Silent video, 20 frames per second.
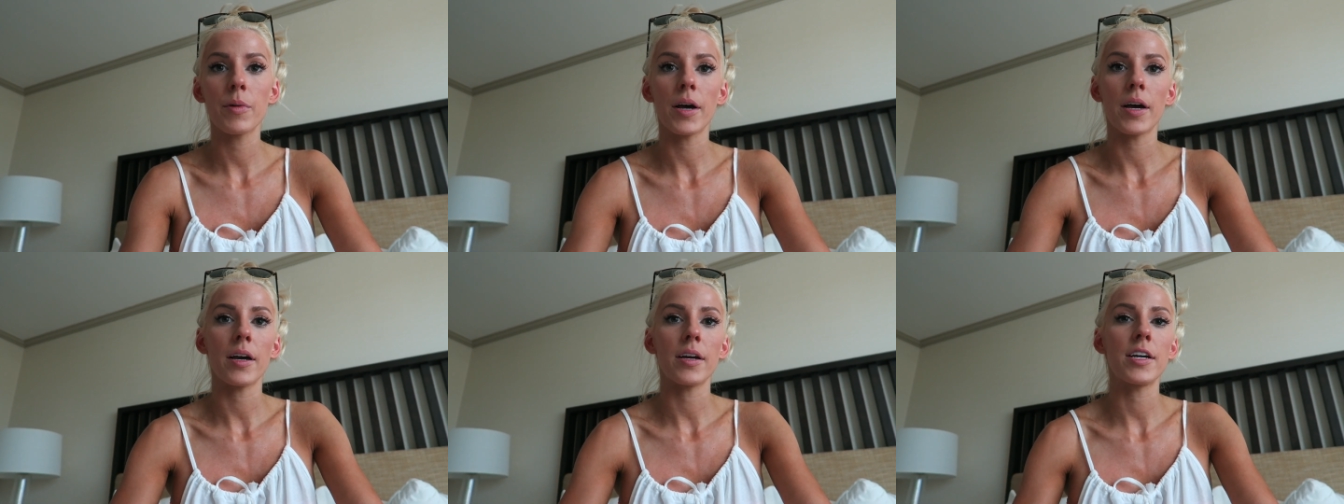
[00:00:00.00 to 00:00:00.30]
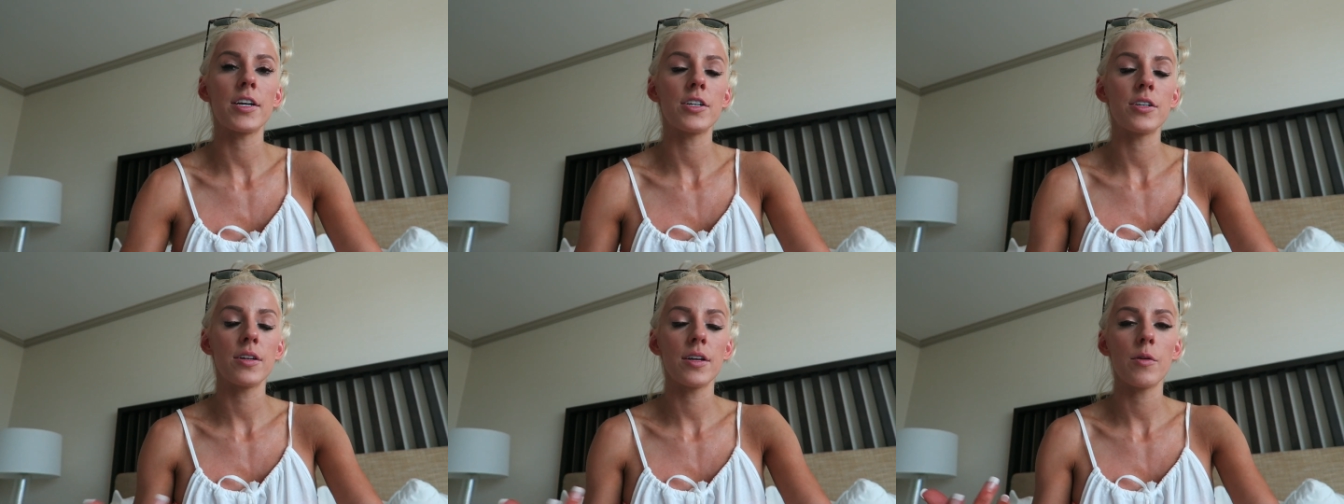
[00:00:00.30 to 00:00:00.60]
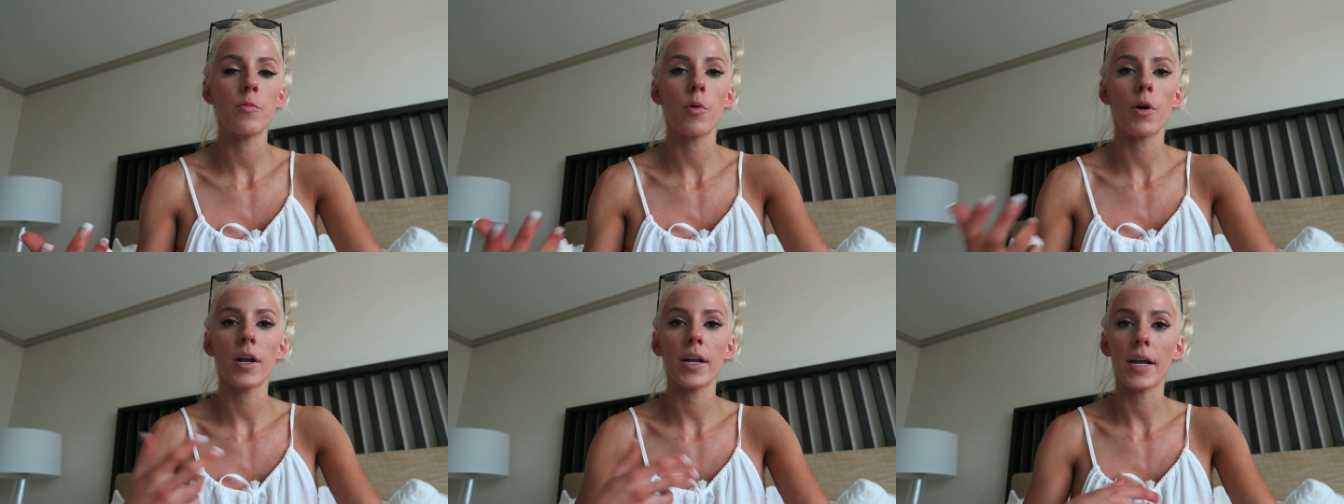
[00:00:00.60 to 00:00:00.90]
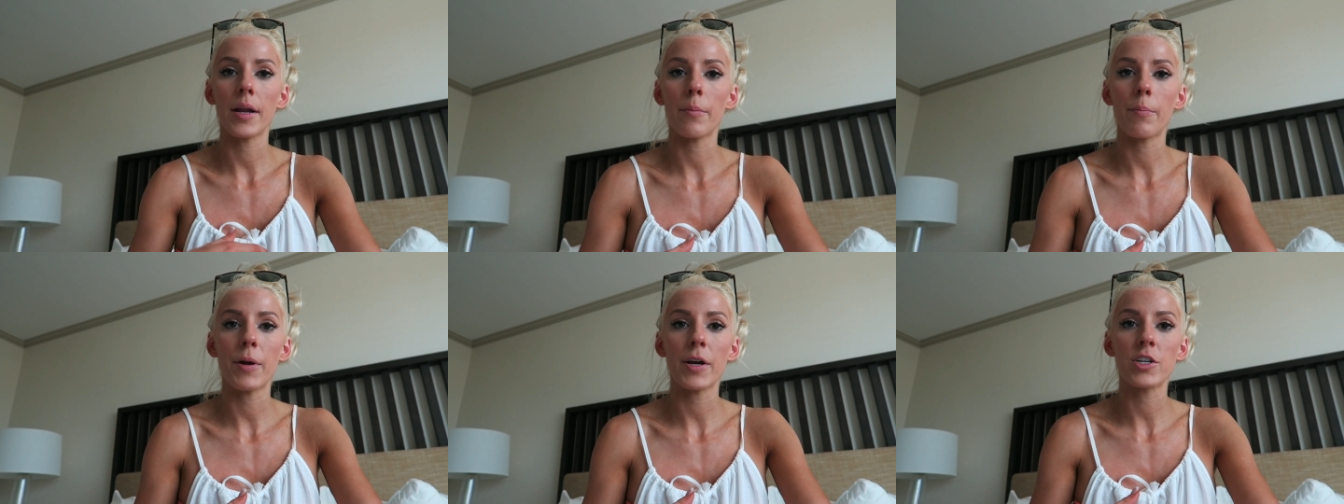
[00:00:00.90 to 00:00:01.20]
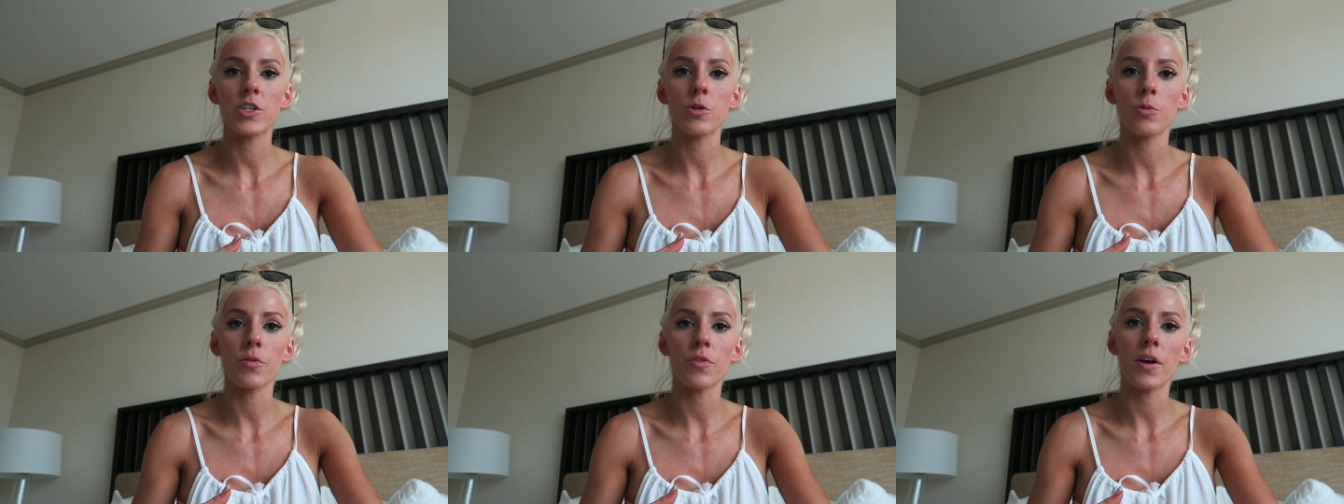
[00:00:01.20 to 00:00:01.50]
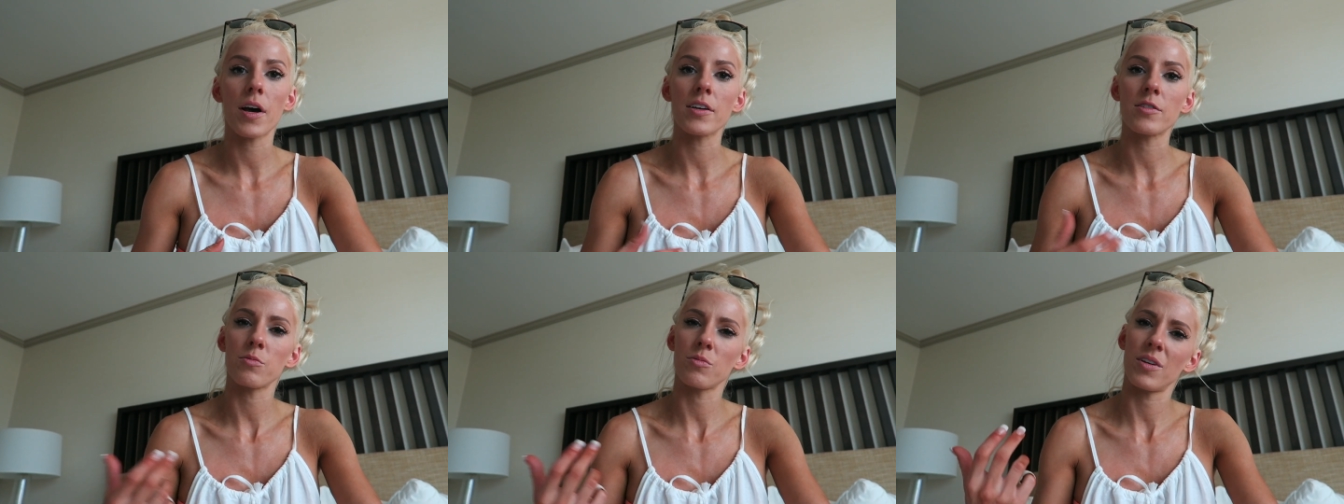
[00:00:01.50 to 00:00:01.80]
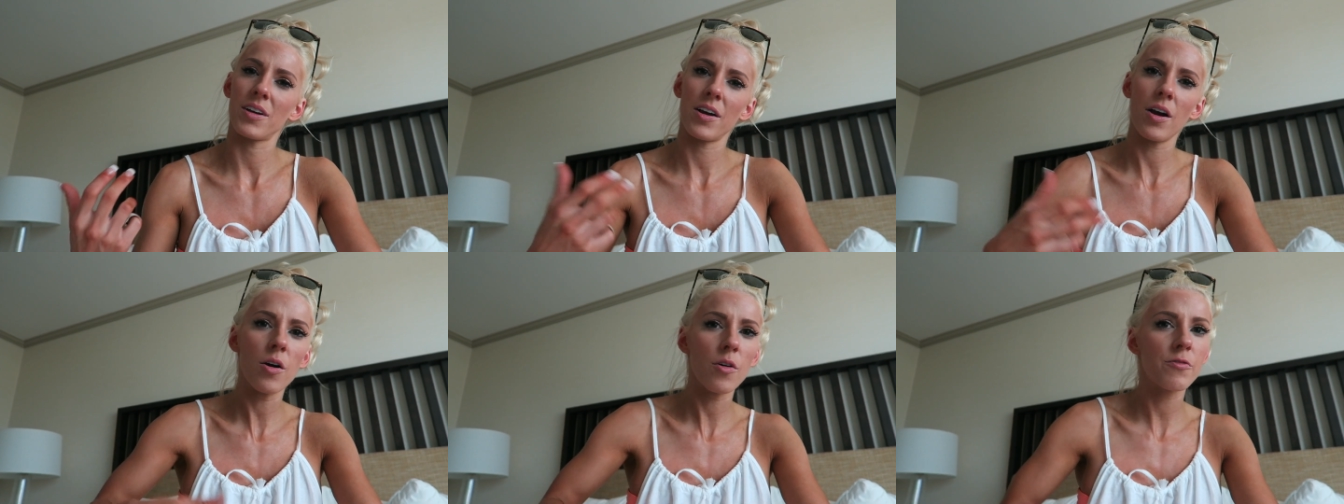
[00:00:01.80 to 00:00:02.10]
Uh, he, he wanted to get a picture with us, and
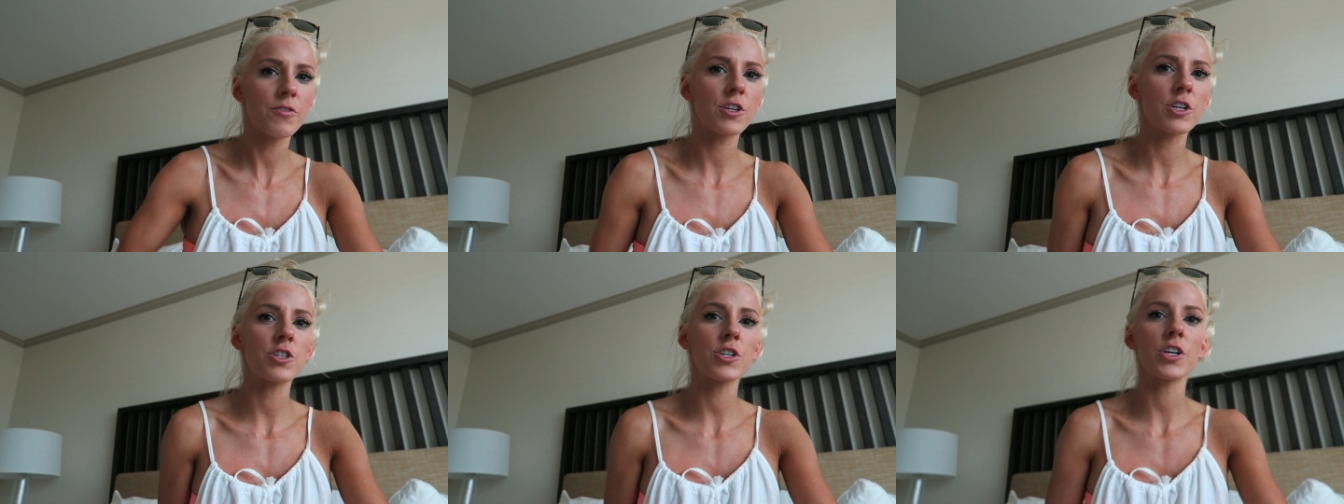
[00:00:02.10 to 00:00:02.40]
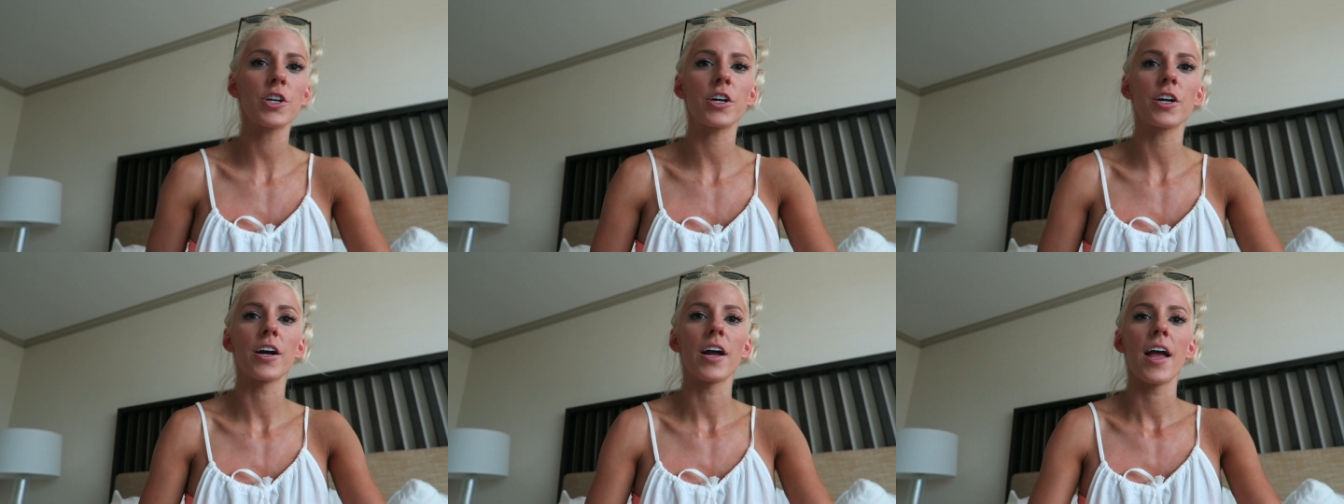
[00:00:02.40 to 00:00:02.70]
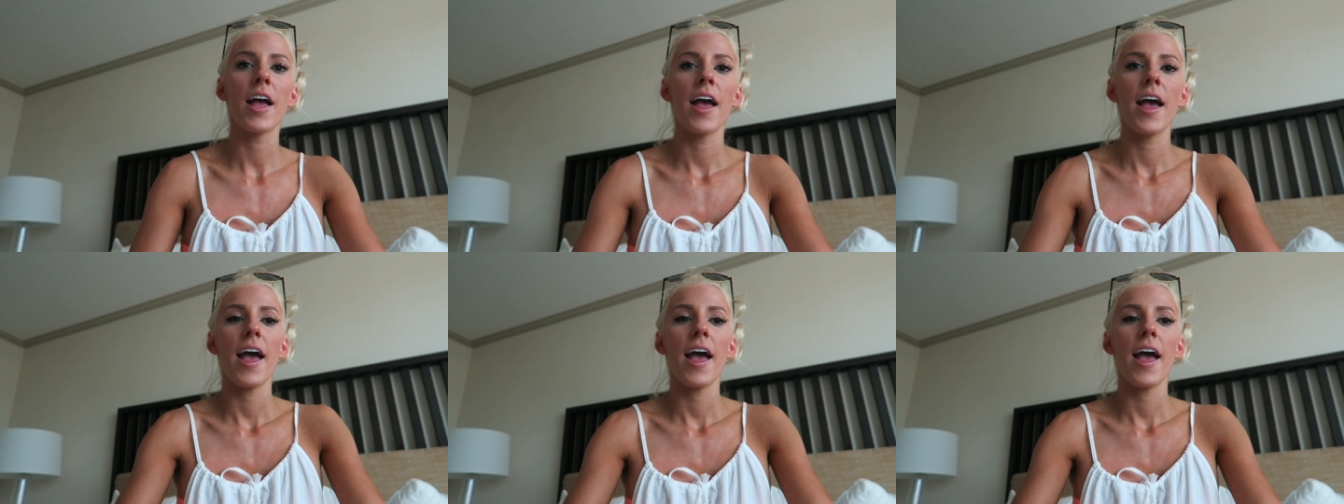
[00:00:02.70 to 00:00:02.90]
we're like, oh, for sure.